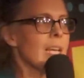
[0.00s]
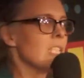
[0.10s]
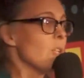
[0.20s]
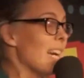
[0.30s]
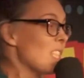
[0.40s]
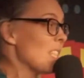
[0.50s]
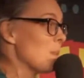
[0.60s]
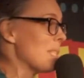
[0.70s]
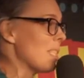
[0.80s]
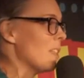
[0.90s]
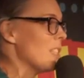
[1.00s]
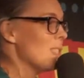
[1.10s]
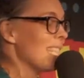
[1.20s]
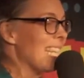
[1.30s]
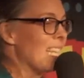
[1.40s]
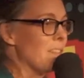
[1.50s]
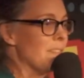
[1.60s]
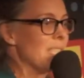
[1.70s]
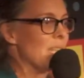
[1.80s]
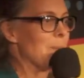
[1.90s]
So actually I'm still using the
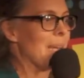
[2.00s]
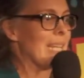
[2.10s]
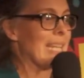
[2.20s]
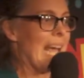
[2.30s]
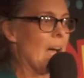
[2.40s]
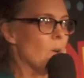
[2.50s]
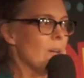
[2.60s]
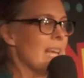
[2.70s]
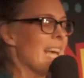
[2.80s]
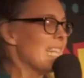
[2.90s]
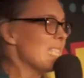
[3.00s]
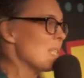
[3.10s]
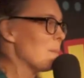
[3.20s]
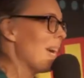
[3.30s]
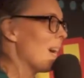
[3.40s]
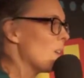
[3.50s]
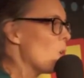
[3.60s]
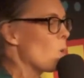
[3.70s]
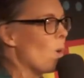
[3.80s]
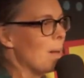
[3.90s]
ill-fitting bedding now, and somehow
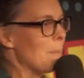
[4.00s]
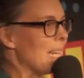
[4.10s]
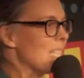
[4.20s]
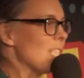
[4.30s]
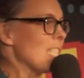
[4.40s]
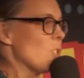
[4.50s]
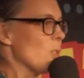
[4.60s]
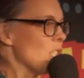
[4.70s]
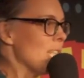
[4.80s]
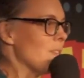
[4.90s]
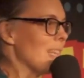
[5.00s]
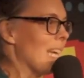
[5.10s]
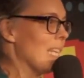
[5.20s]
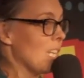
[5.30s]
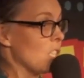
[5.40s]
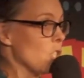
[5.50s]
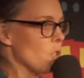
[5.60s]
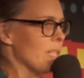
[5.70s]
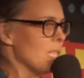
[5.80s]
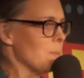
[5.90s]
not quite managing to achieve that
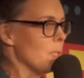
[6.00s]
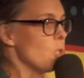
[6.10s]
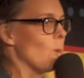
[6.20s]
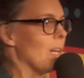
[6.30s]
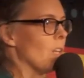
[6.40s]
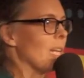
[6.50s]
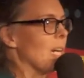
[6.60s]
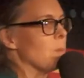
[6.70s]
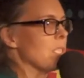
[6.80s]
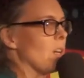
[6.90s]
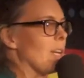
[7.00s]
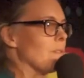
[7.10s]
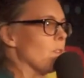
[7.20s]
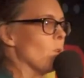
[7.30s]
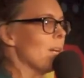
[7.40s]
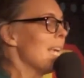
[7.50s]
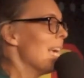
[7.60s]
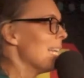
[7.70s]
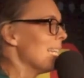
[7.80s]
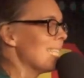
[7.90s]
luxurious boudoir look I was going for
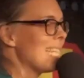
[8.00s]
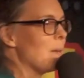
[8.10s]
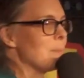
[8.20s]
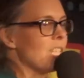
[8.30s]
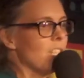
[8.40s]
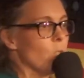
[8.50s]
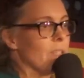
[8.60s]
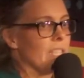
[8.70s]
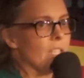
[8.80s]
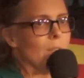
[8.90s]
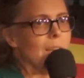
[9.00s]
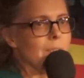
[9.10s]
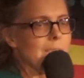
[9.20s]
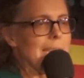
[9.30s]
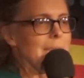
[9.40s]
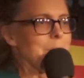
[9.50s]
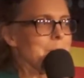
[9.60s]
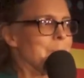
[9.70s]
in an attempt to lure the new lovers in.